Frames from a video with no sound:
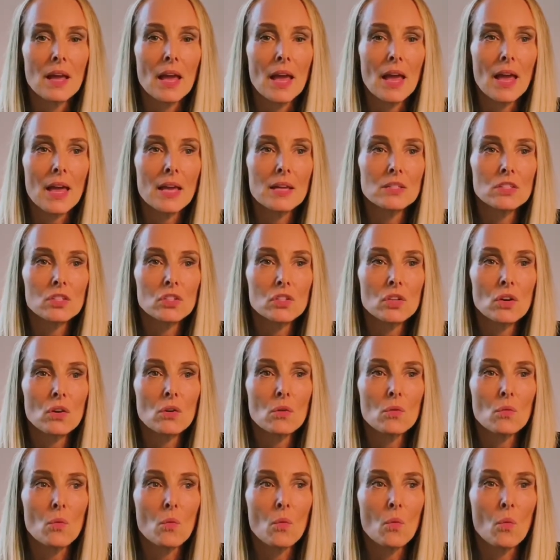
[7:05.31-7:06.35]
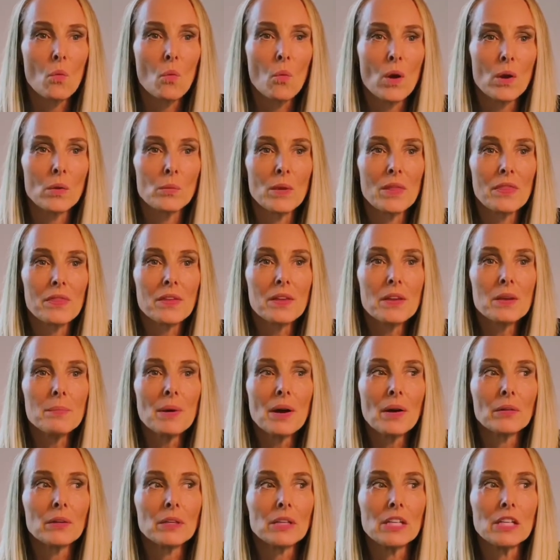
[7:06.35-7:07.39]
And so when we think
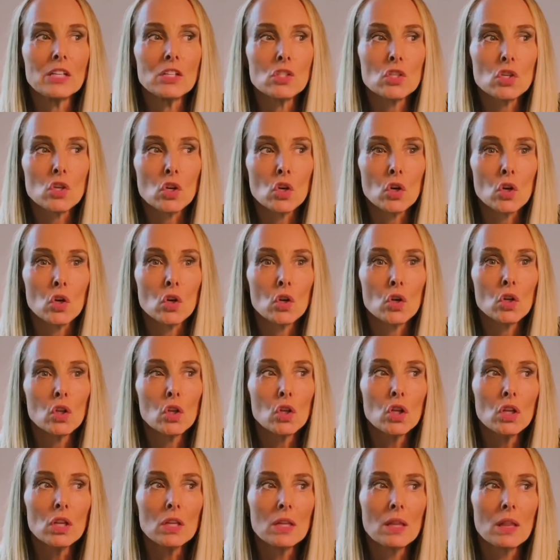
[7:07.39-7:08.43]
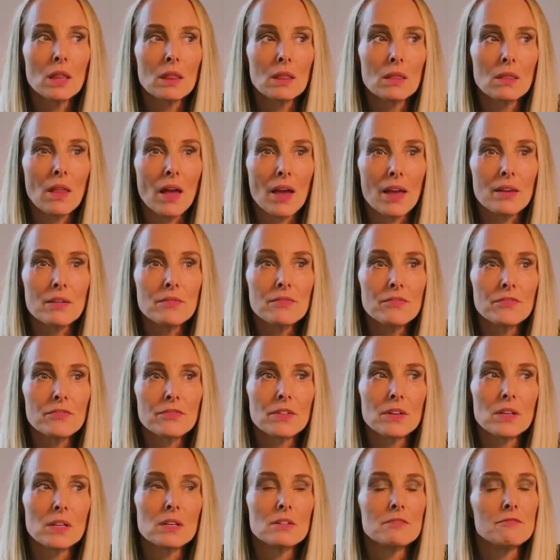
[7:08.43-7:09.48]
about eternal life,
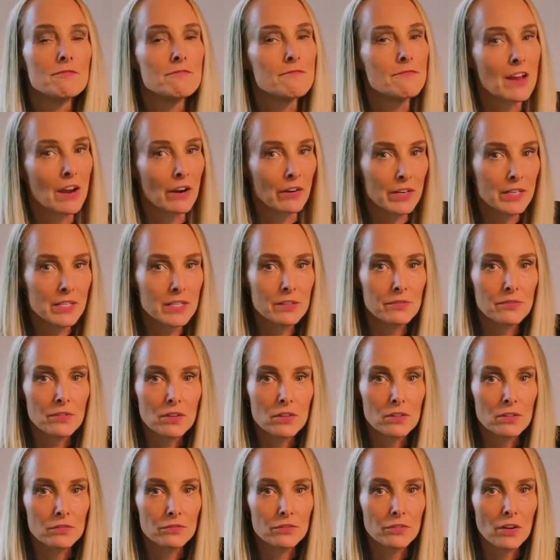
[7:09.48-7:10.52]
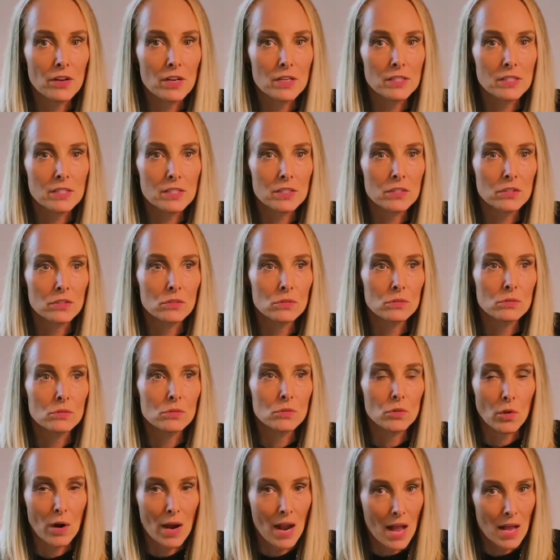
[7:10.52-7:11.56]
very difficult for us to
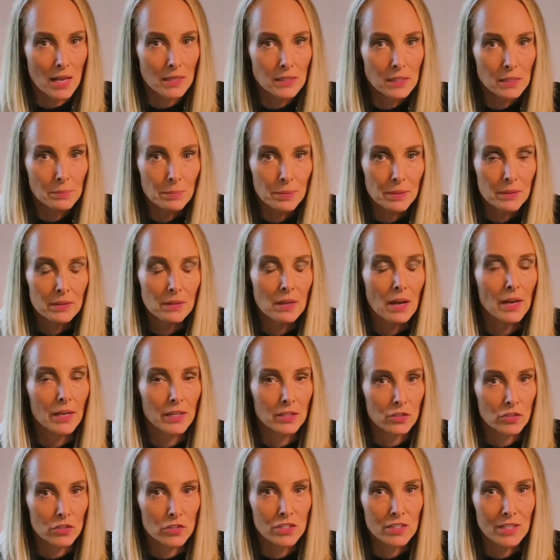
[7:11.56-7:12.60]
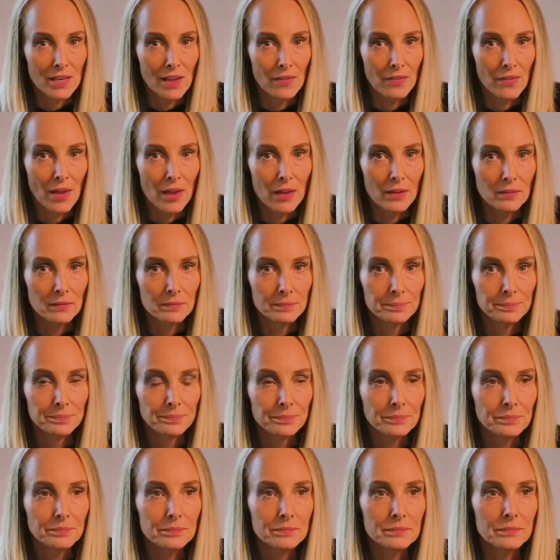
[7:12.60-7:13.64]
grasp. I understand that.
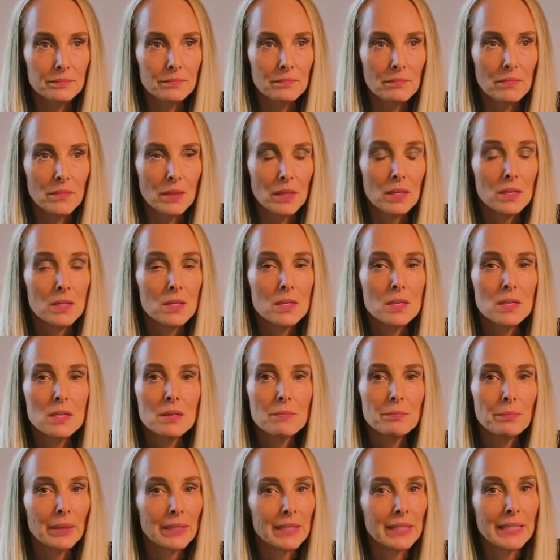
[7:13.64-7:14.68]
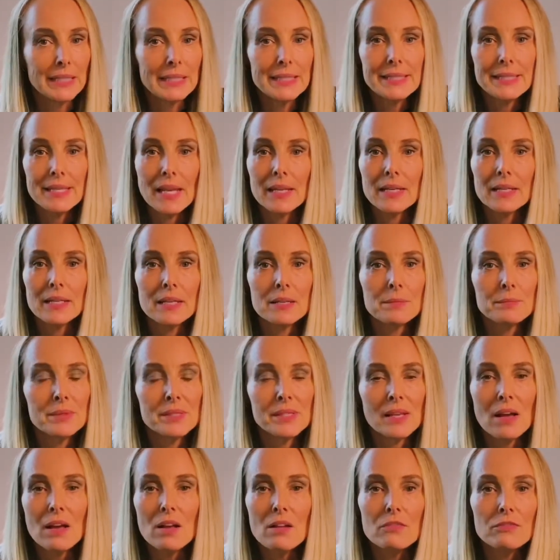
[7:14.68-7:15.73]
But he said it
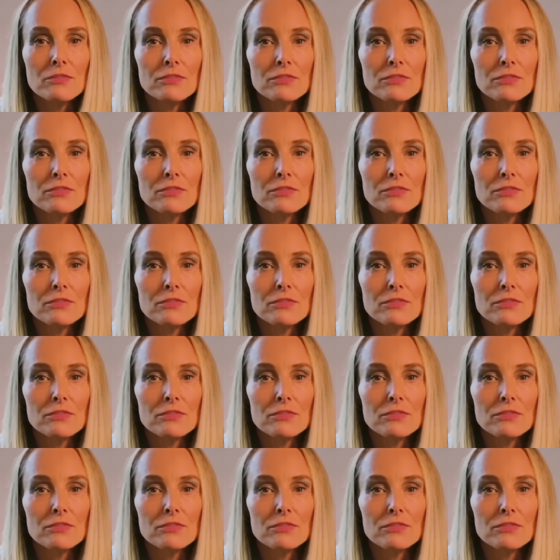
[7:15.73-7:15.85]
himself.